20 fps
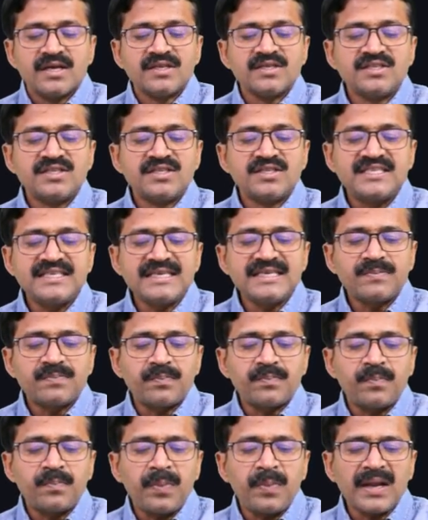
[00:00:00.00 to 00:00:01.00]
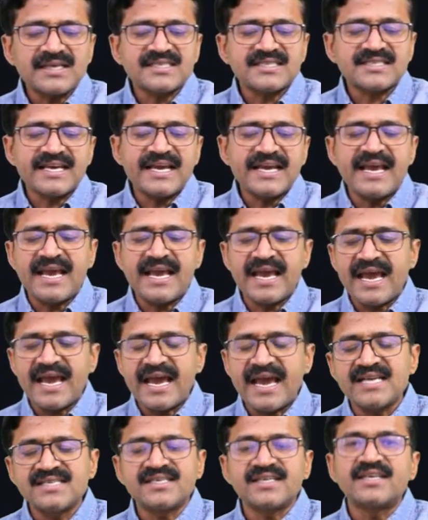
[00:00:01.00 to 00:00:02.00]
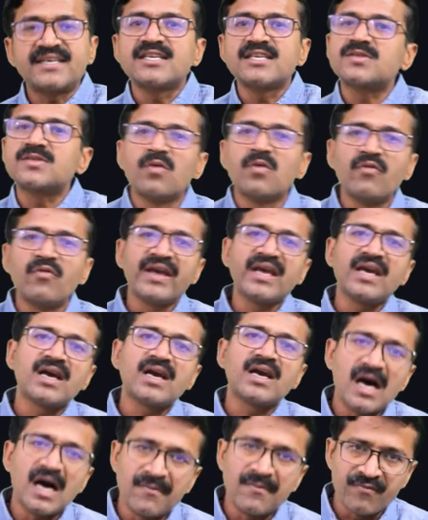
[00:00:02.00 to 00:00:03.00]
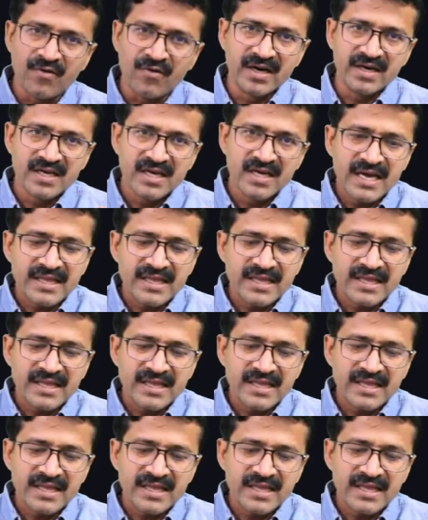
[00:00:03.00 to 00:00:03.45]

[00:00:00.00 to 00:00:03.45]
G plus A as it is moving upward.